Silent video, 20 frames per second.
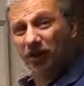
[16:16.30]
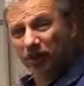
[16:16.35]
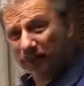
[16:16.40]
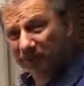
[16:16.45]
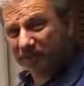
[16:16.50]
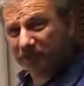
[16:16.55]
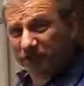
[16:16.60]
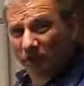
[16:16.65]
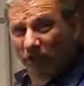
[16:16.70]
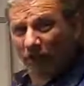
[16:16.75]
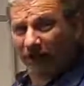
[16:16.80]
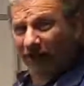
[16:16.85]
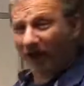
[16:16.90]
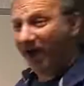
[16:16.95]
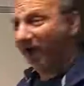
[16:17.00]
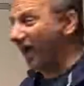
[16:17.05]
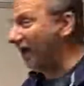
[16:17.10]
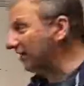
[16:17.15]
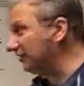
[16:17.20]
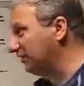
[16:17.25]
what's going
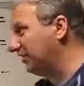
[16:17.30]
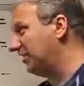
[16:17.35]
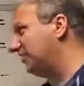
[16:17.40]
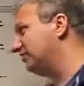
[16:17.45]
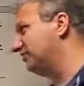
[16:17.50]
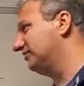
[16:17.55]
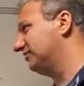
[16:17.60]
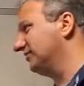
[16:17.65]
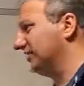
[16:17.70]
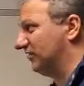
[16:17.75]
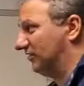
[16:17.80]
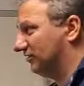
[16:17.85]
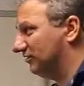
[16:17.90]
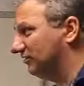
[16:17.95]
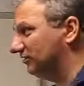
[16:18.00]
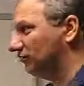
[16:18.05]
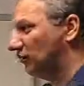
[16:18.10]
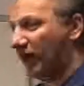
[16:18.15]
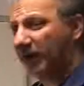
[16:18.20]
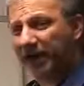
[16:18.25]
on? Well, you know,
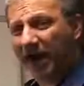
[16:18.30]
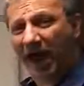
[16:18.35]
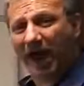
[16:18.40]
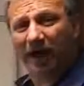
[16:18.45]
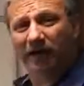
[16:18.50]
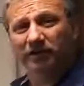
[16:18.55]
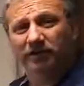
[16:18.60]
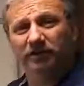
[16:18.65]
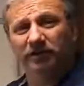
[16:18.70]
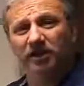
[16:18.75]
why not?